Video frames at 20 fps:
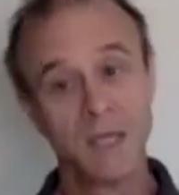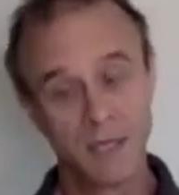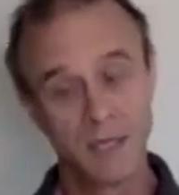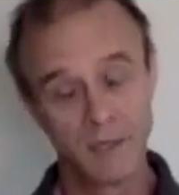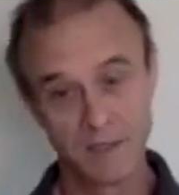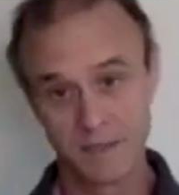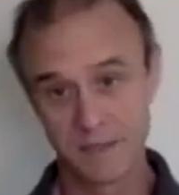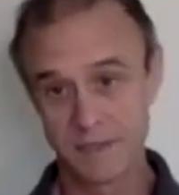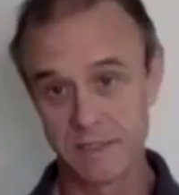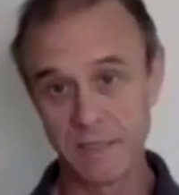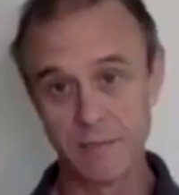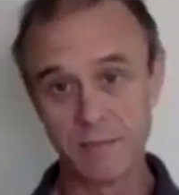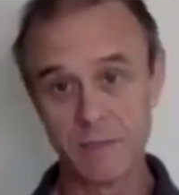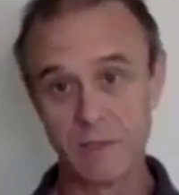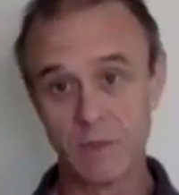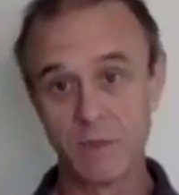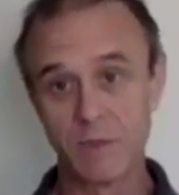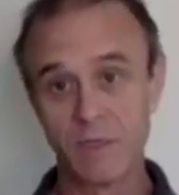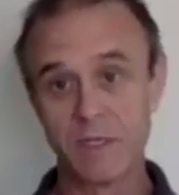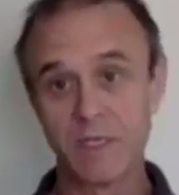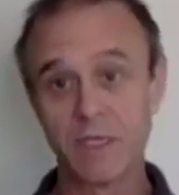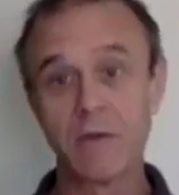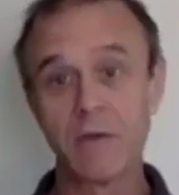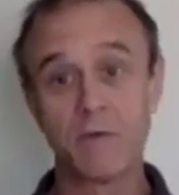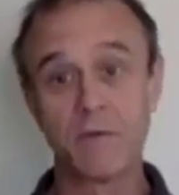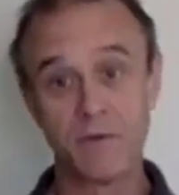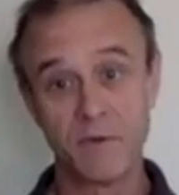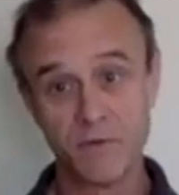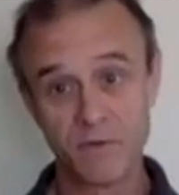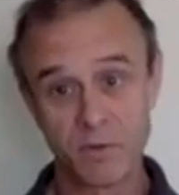Same thing with a tear. If
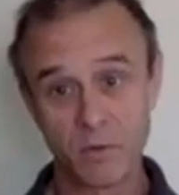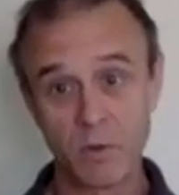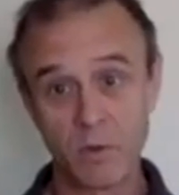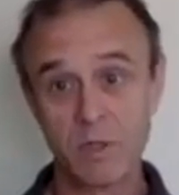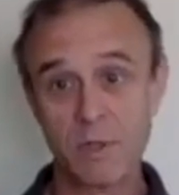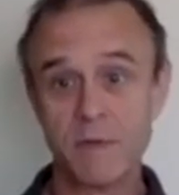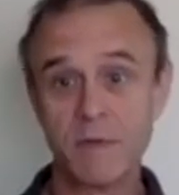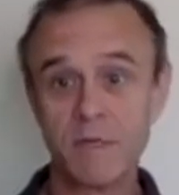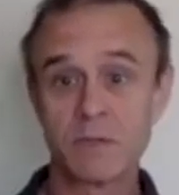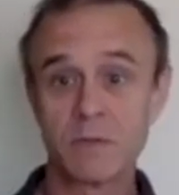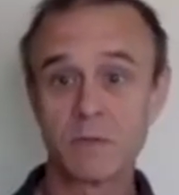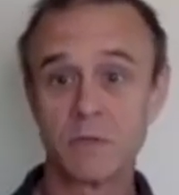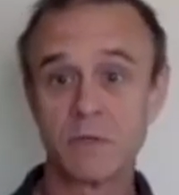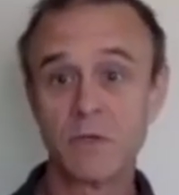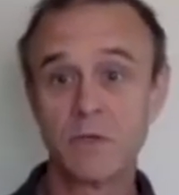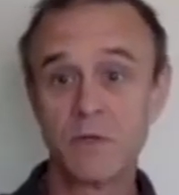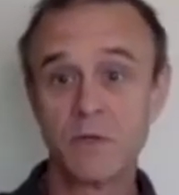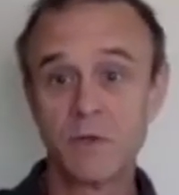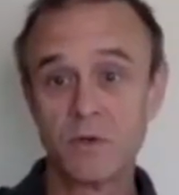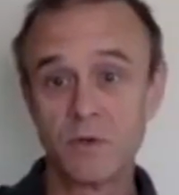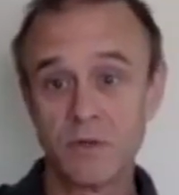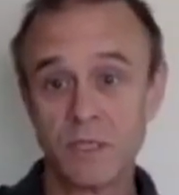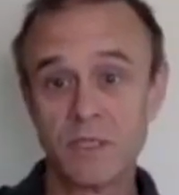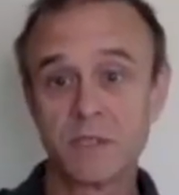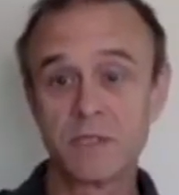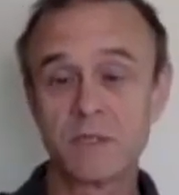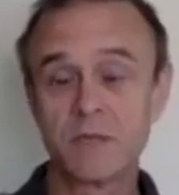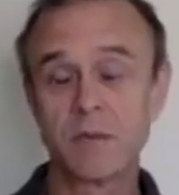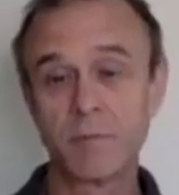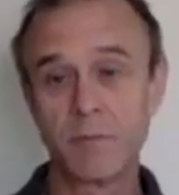you've torn the muscle and you do this,
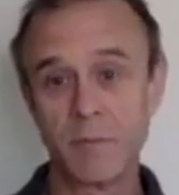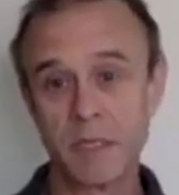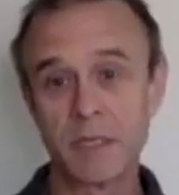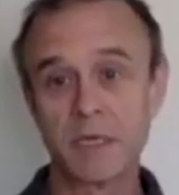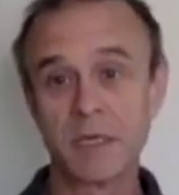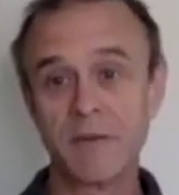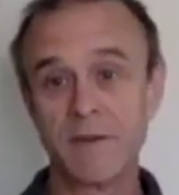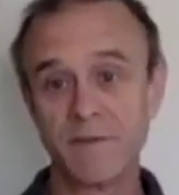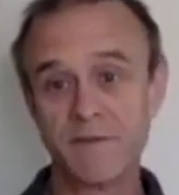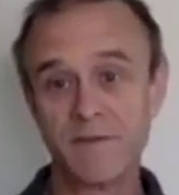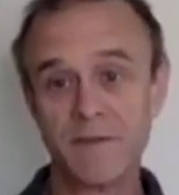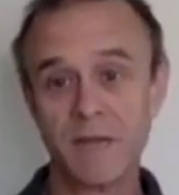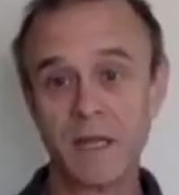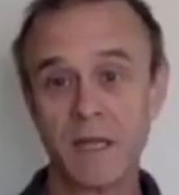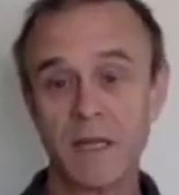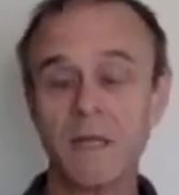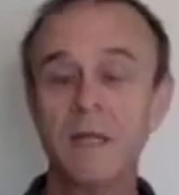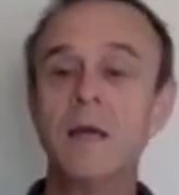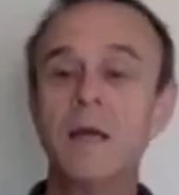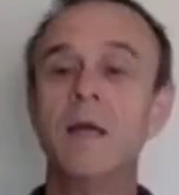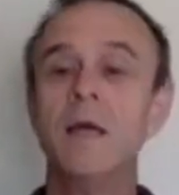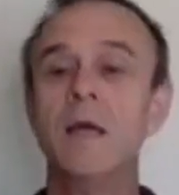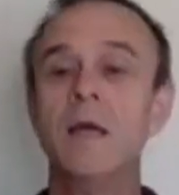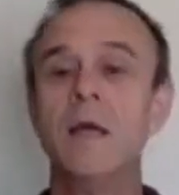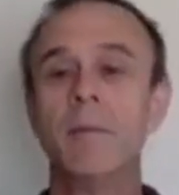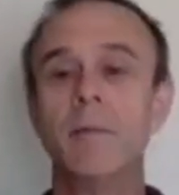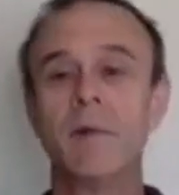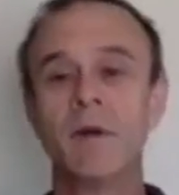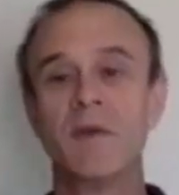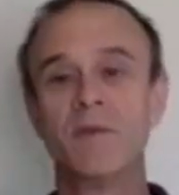you're probably going to feel it.
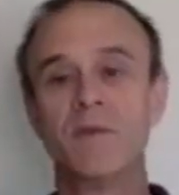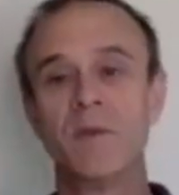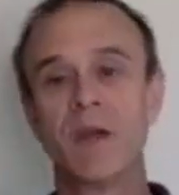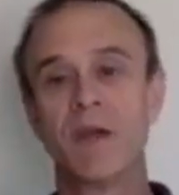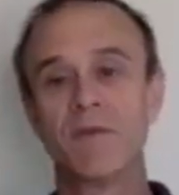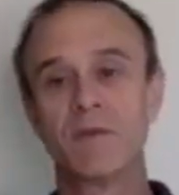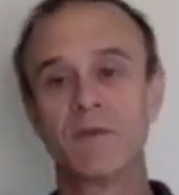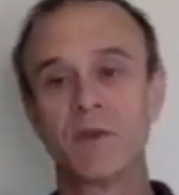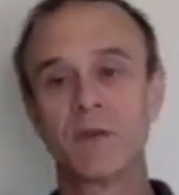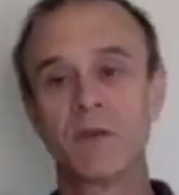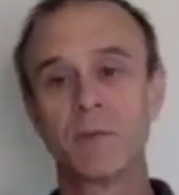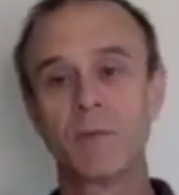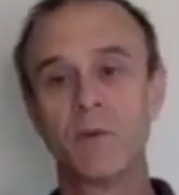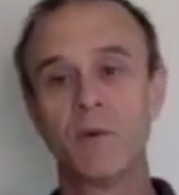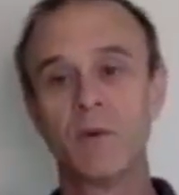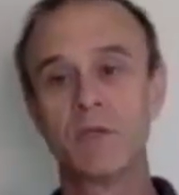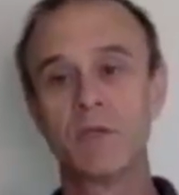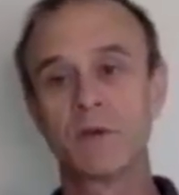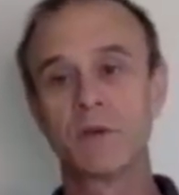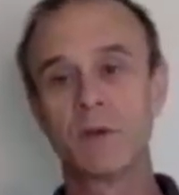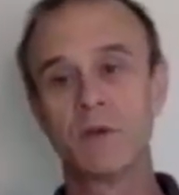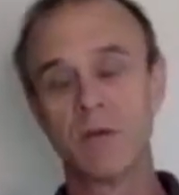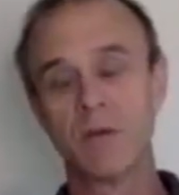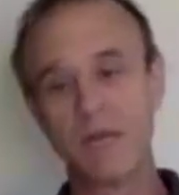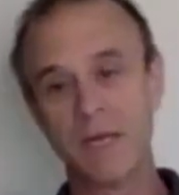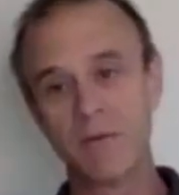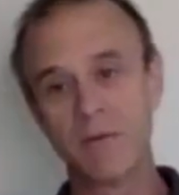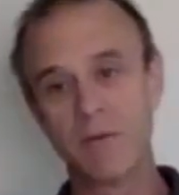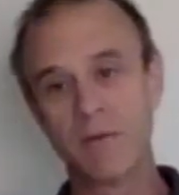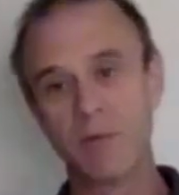But if you have trigger points or
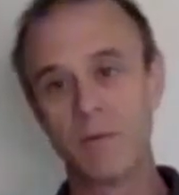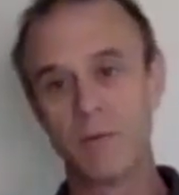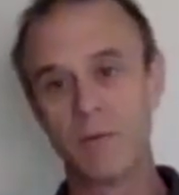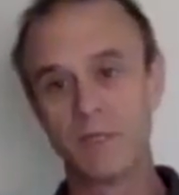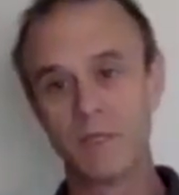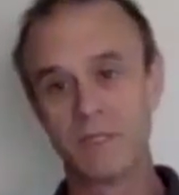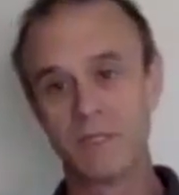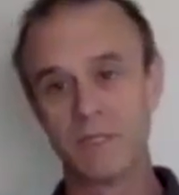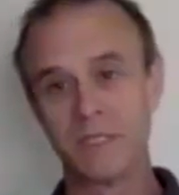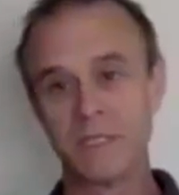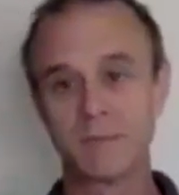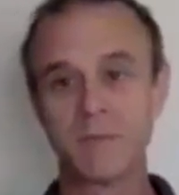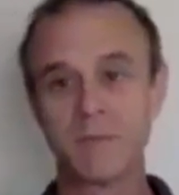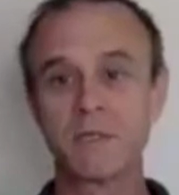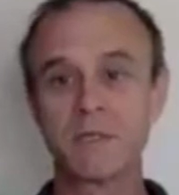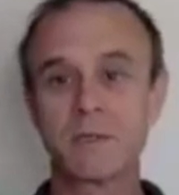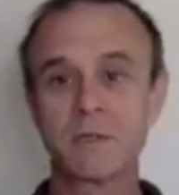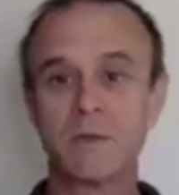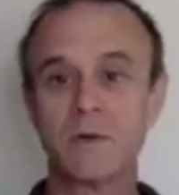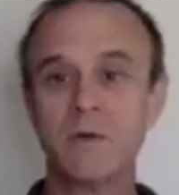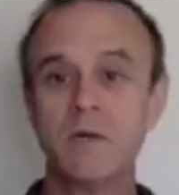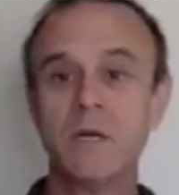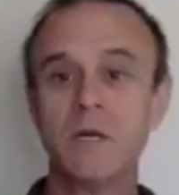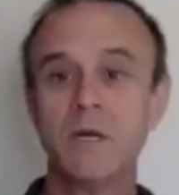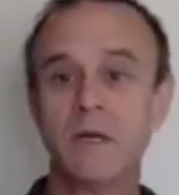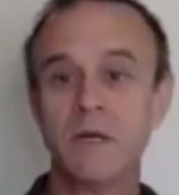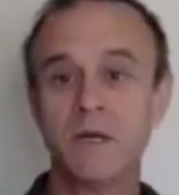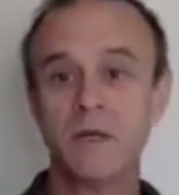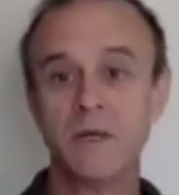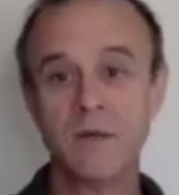angry points in this muscle,
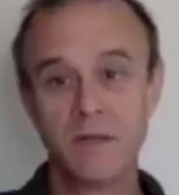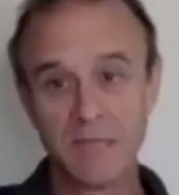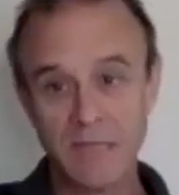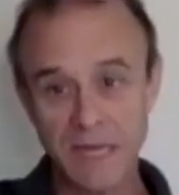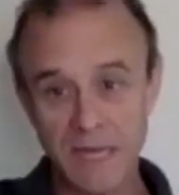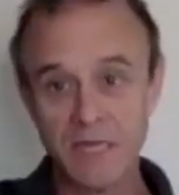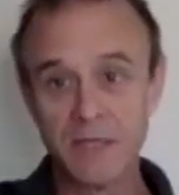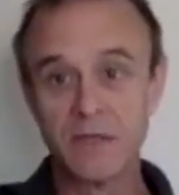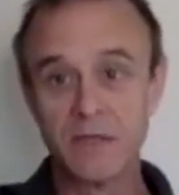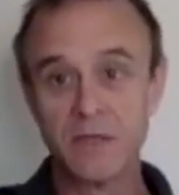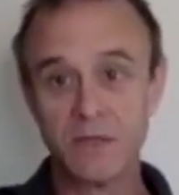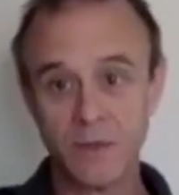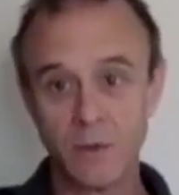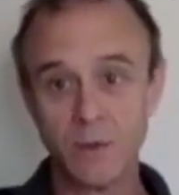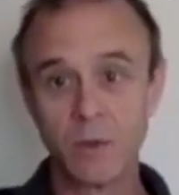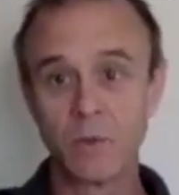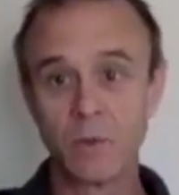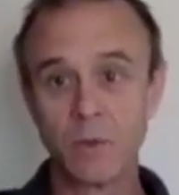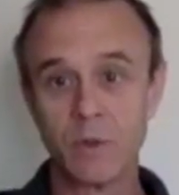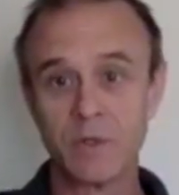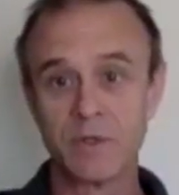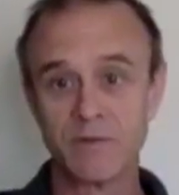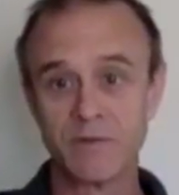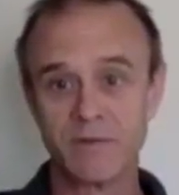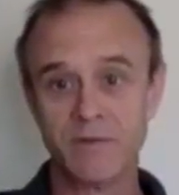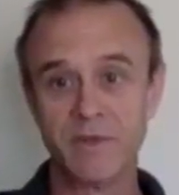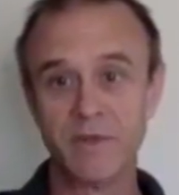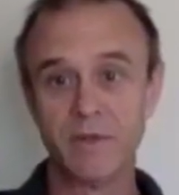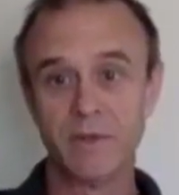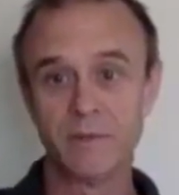that you are going to
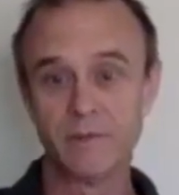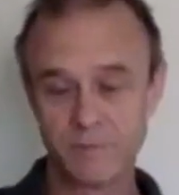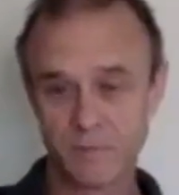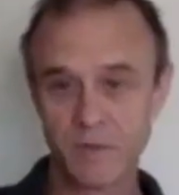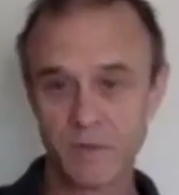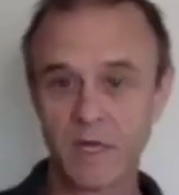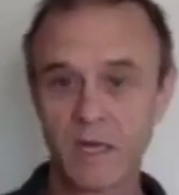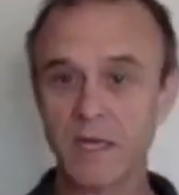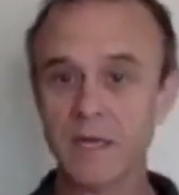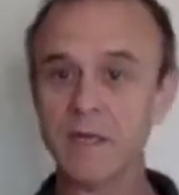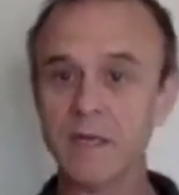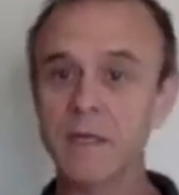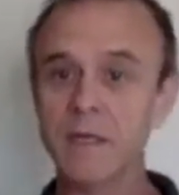feel, okay?